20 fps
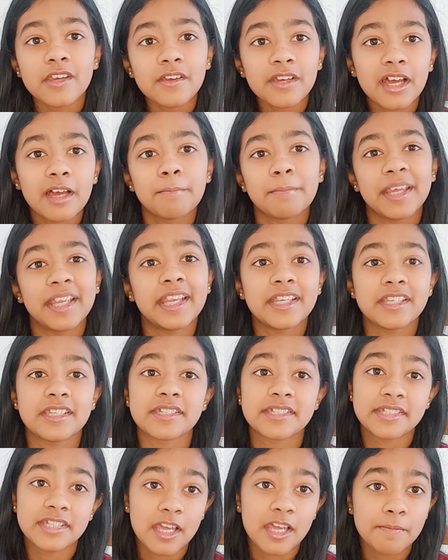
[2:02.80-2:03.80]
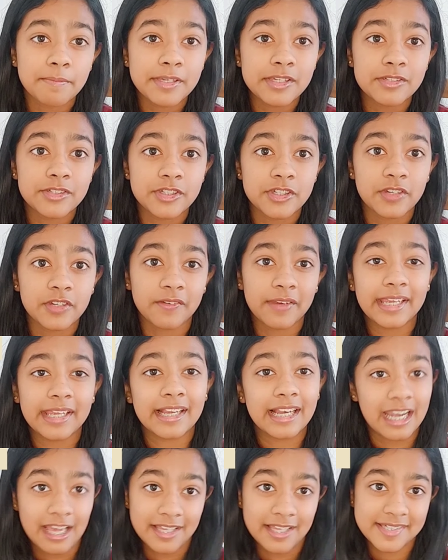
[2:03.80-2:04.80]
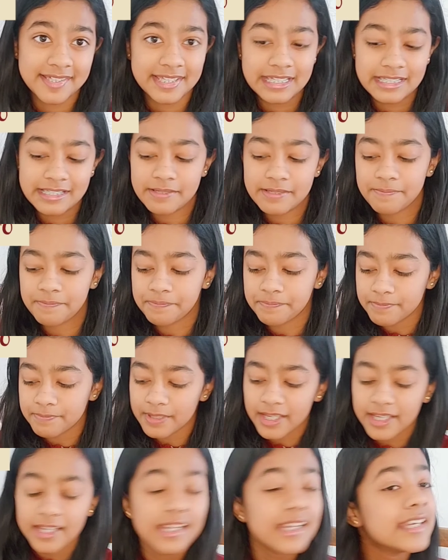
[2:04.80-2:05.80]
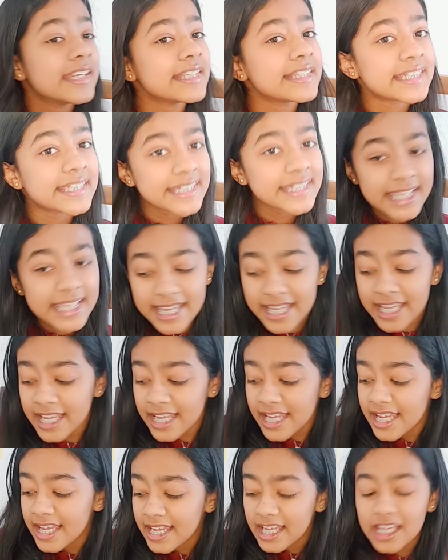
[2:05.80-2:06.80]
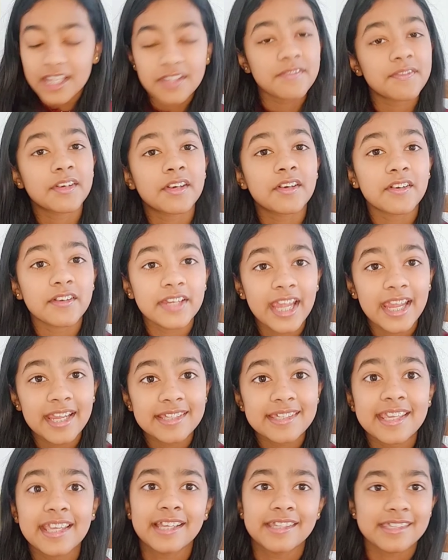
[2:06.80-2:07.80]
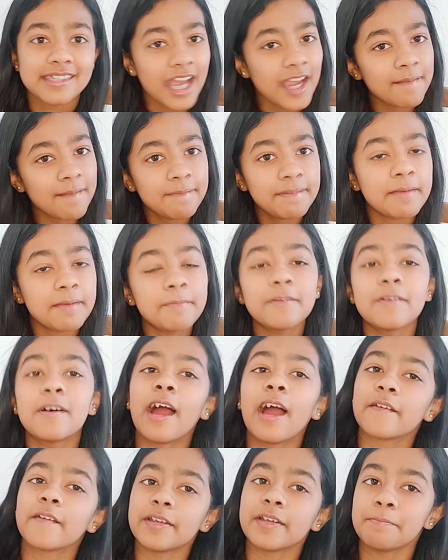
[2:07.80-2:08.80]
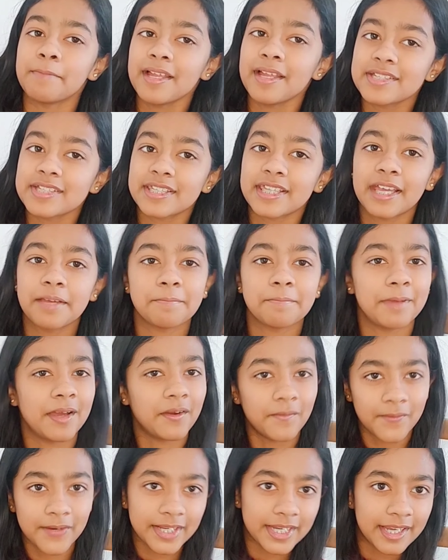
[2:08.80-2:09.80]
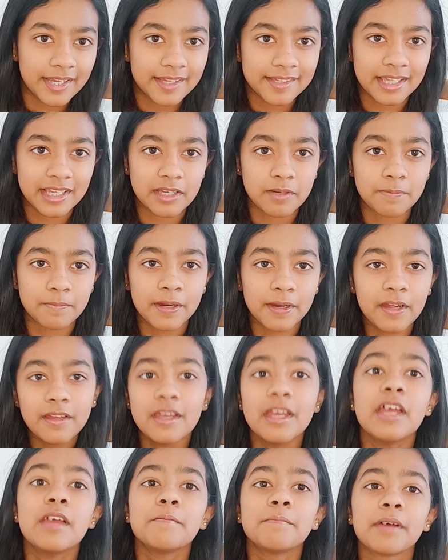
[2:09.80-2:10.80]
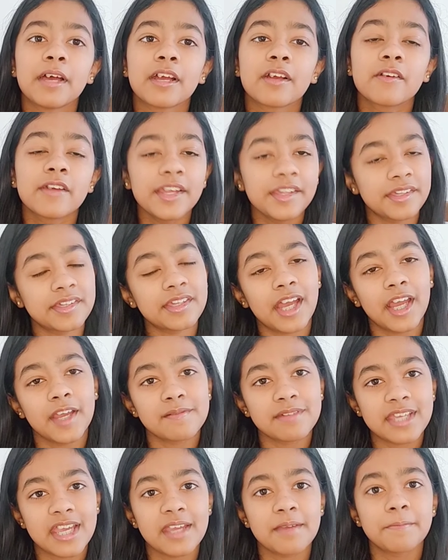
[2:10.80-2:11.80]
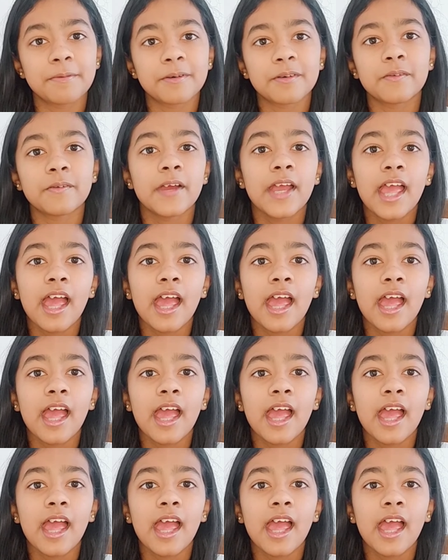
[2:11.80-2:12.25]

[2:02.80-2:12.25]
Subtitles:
come in and disturb you during classes. C is for creating a timetable. I already mentioned that in my Organize Like a Pro, but create a timetable